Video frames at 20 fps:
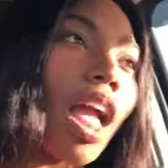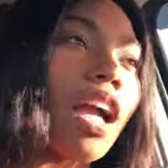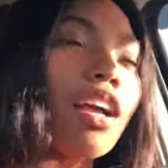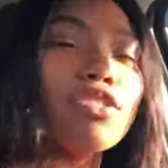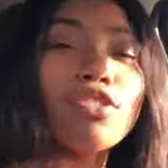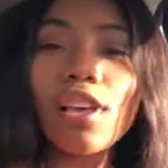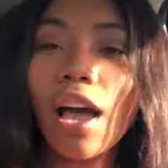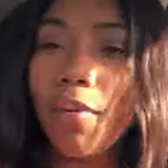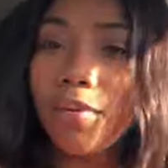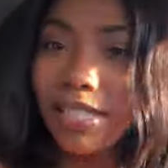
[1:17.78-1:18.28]

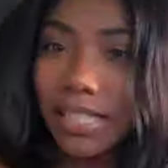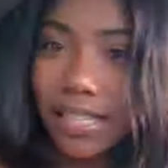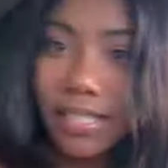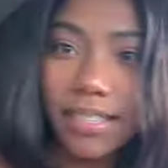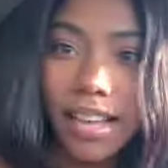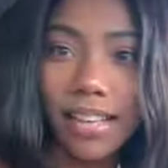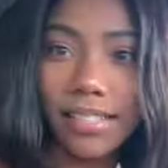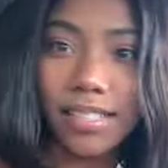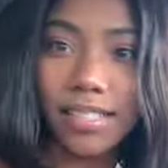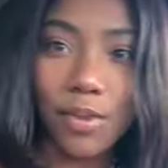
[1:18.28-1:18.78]
so I was
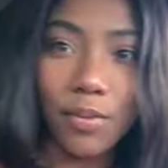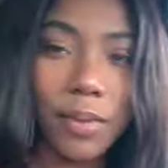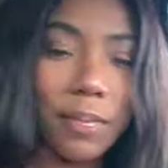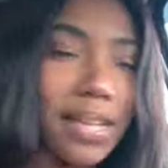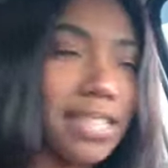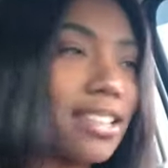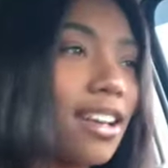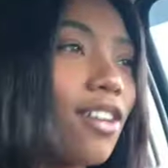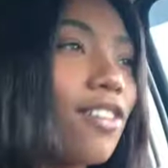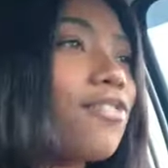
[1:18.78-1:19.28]
disgusted with
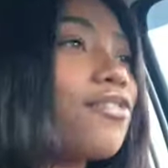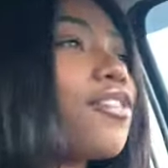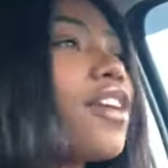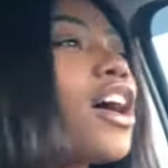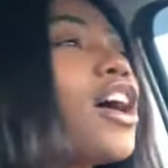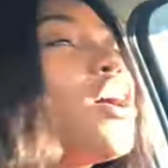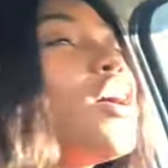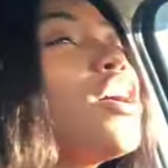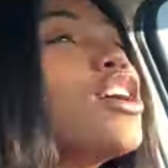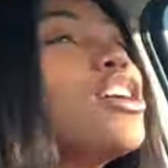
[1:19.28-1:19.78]
myself.
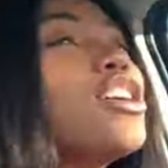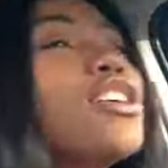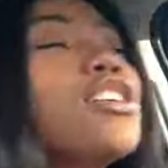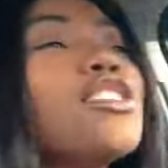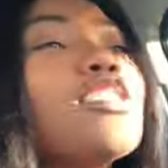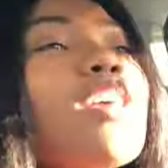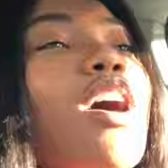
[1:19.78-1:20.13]
So